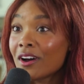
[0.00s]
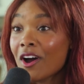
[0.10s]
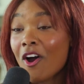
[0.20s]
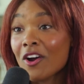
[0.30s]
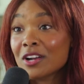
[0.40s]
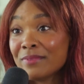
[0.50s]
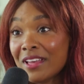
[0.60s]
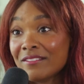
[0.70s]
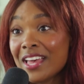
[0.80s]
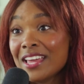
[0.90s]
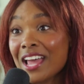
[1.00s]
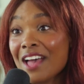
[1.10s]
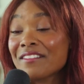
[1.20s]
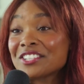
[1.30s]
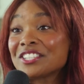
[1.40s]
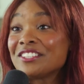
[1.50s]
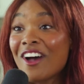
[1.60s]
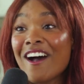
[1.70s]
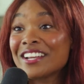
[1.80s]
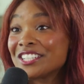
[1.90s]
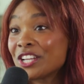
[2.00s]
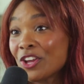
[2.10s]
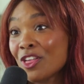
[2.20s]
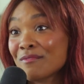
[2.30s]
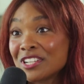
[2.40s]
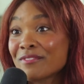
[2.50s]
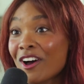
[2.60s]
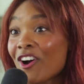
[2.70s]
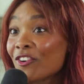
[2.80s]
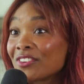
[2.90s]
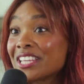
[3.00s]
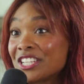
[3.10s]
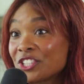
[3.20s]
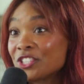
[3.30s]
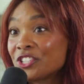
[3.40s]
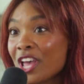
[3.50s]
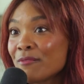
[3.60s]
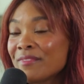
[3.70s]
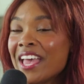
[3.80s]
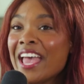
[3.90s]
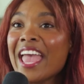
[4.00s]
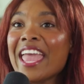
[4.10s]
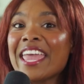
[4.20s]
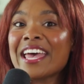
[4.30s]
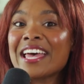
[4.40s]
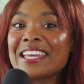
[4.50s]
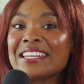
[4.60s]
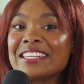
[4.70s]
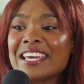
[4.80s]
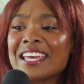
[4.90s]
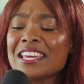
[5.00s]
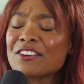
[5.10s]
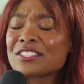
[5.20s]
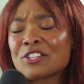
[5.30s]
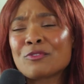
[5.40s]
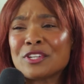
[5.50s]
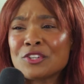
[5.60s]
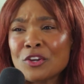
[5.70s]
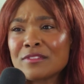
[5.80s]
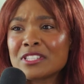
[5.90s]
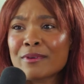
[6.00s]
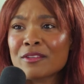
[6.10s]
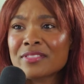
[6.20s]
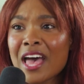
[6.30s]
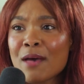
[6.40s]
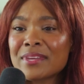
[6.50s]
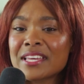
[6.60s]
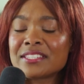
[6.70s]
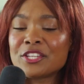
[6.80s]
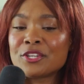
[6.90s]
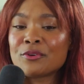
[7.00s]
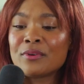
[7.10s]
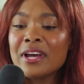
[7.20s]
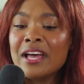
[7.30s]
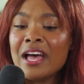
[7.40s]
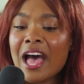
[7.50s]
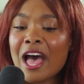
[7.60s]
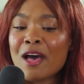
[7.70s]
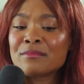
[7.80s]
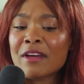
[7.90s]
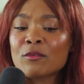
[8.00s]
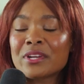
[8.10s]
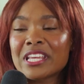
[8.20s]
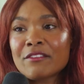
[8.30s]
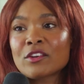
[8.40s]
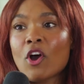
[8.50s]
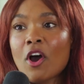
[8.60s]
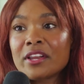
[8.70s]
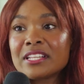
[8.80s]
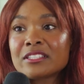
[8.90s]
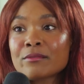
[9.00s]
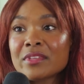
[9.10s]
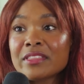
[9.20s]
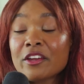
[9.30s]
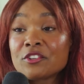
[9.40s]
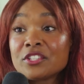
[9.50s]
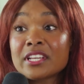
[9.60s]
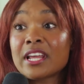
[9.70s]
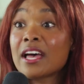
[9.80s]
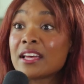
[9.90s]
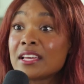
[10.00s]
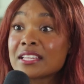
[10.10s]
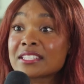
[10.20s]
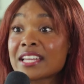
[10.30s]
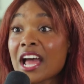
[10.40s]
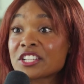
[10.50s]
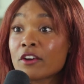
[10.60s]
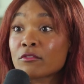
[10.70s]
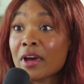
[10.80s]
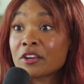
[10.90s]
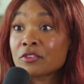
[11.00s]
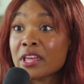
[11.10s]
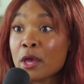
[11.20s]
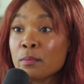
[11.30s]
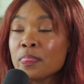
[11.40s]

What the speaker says: hard pivot. I'm actually not going to share that much about our relationship. And I think I was a little bit nervous about that because you never want to give your audience something that you're just going to snatch out from under them.